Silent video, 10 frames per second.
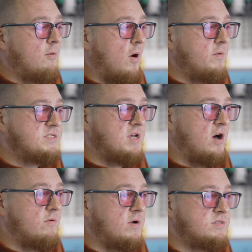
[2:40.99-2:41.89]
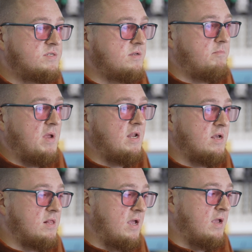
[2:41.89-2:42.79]
and what we saw was
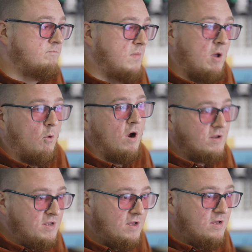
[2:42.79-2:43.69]
immediately it worked.